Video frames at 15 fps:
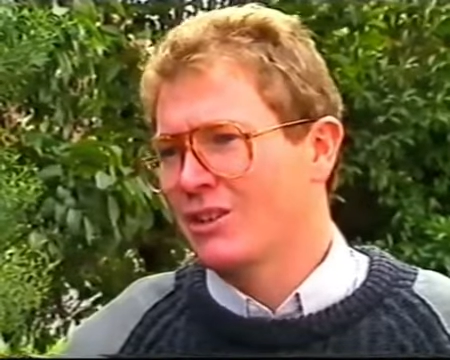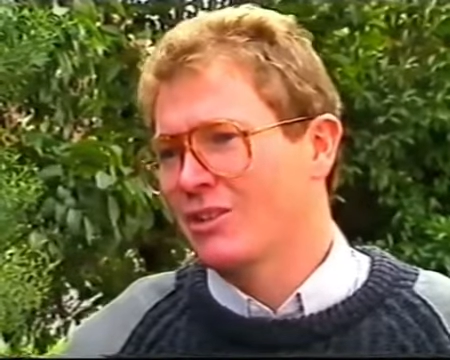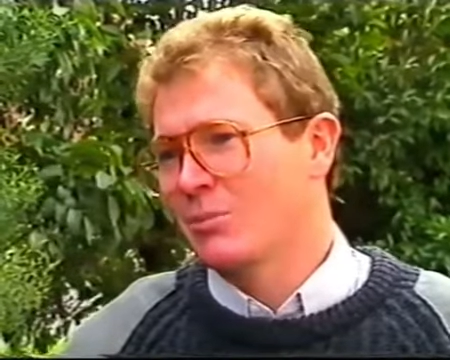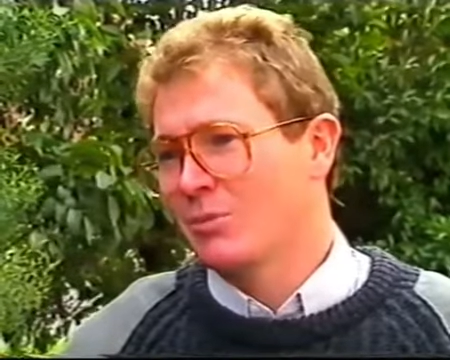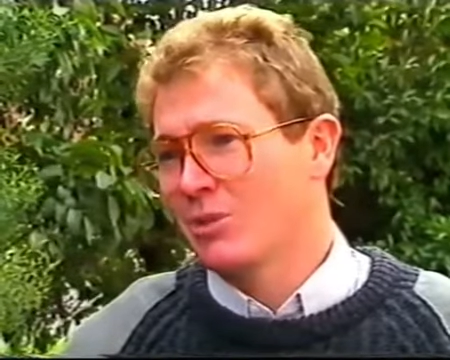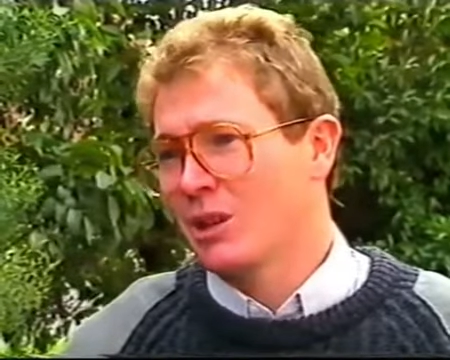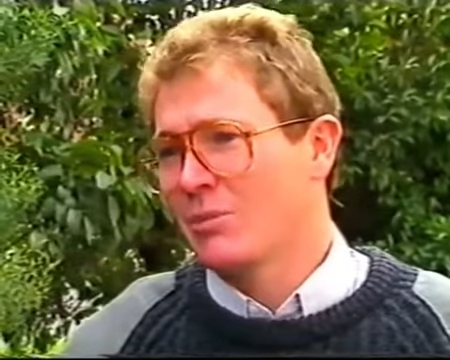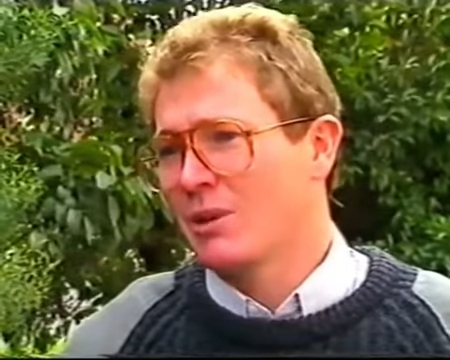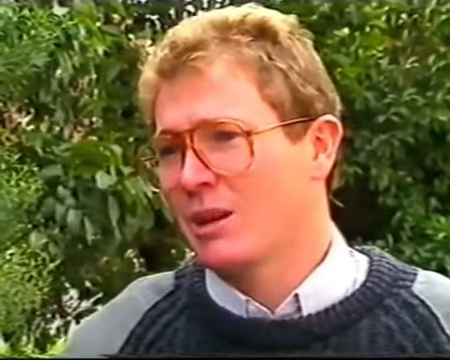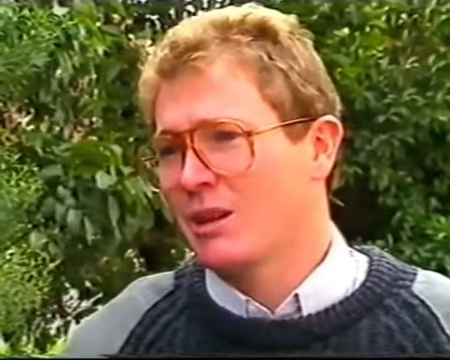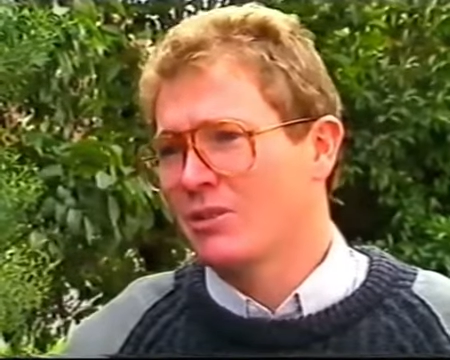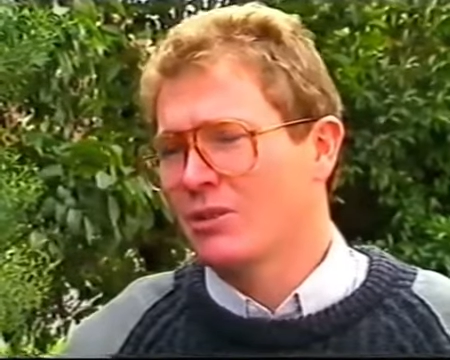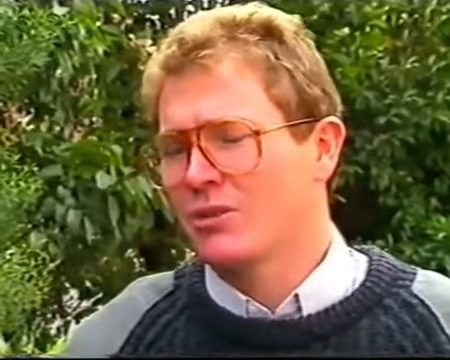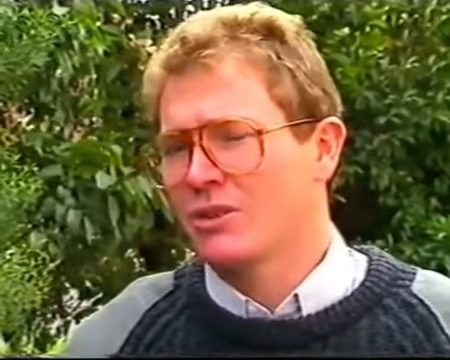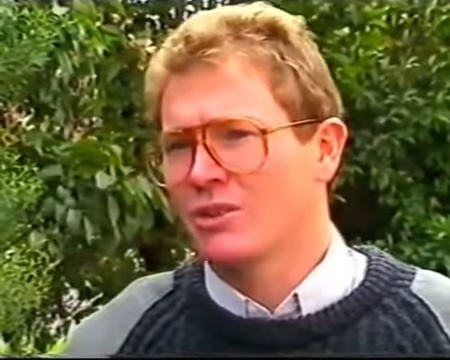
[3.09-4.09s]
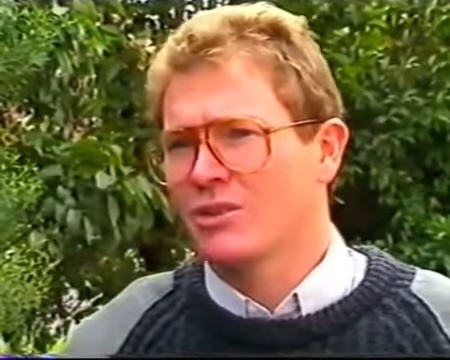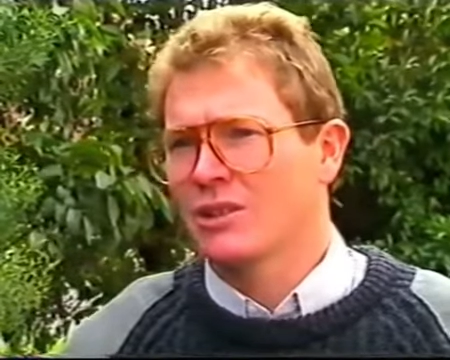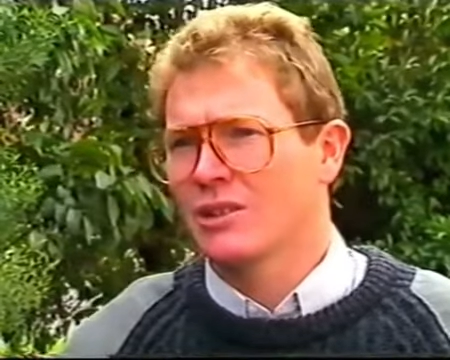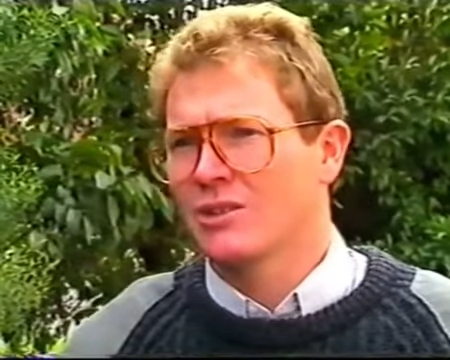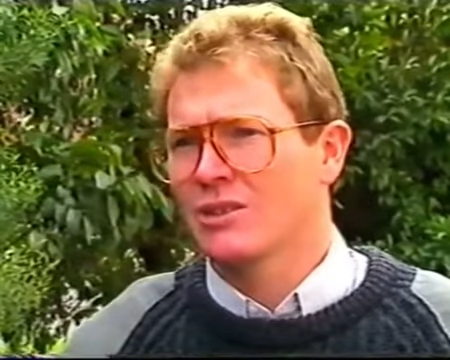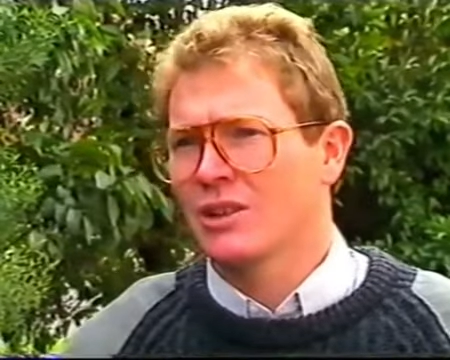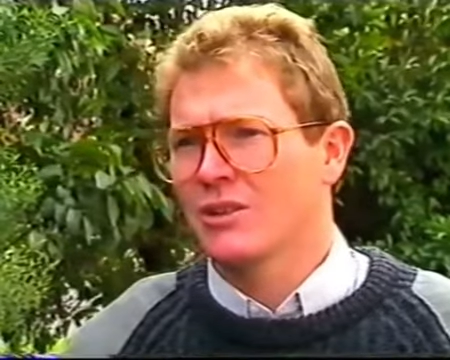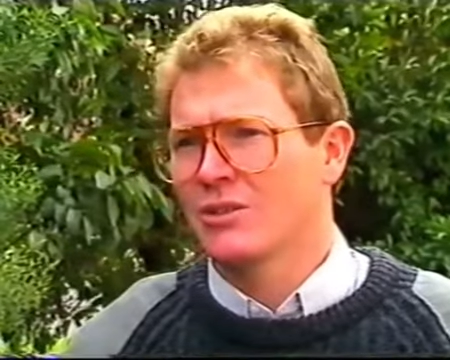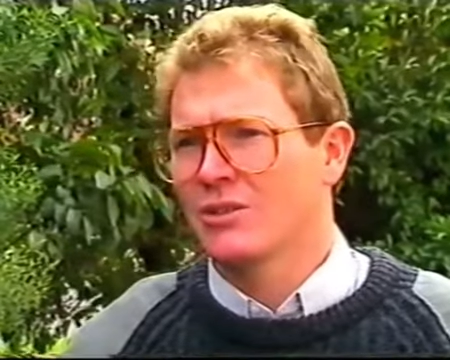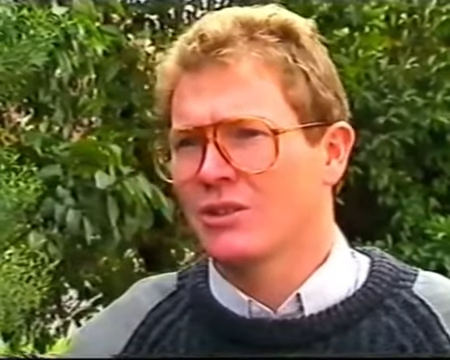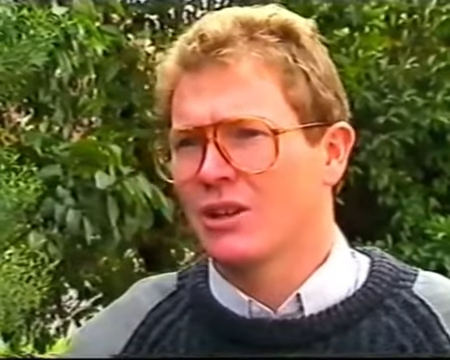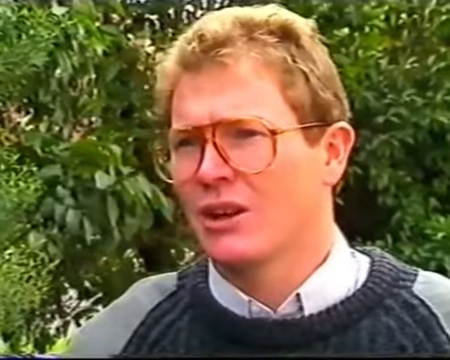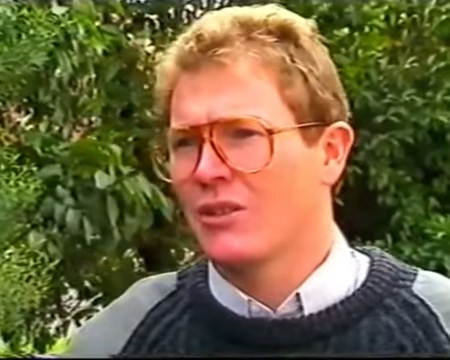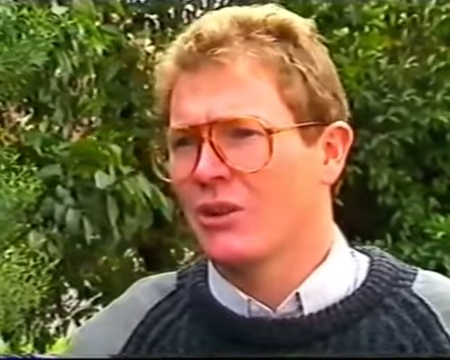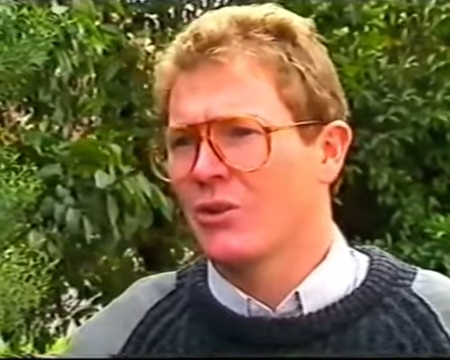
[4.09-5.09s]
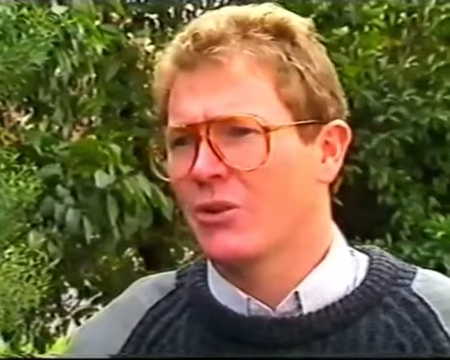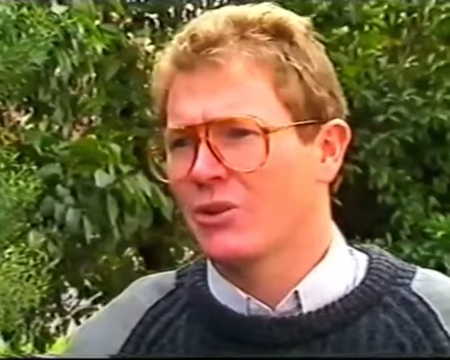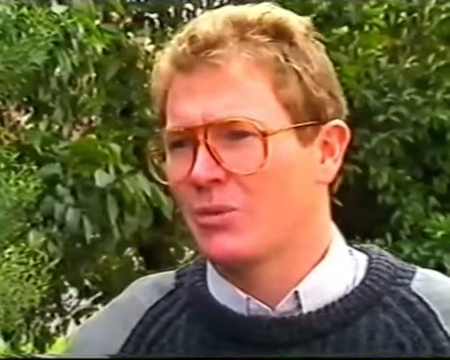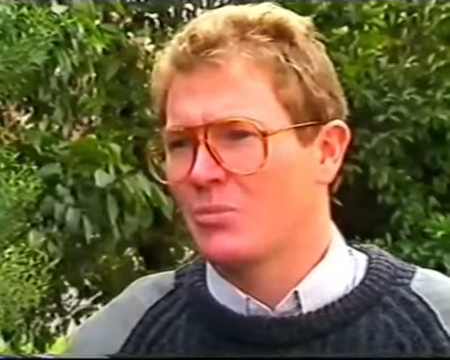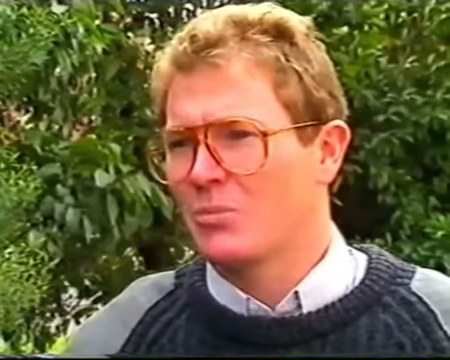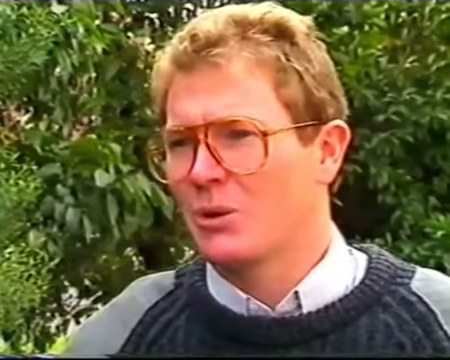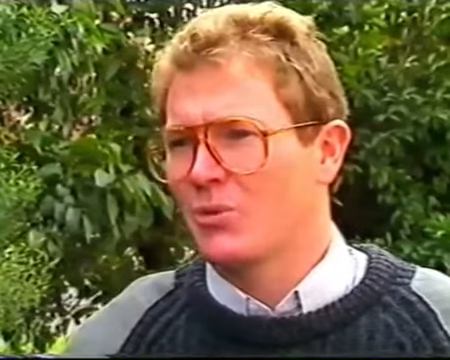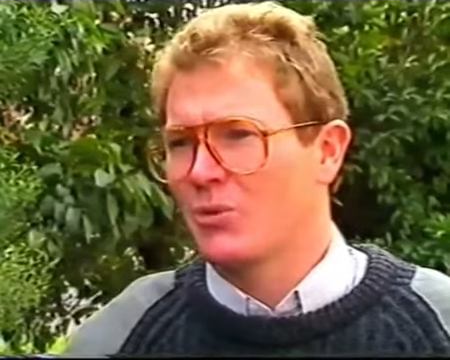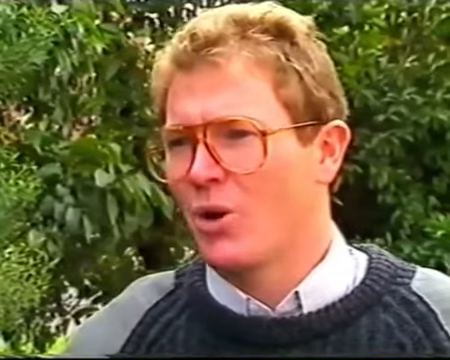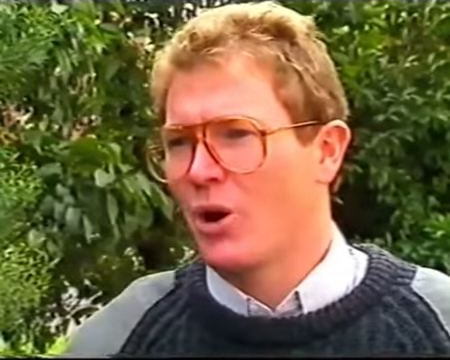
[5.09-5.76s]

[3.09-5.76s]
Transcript: some teammates, obviously. So, you know, there is a bit of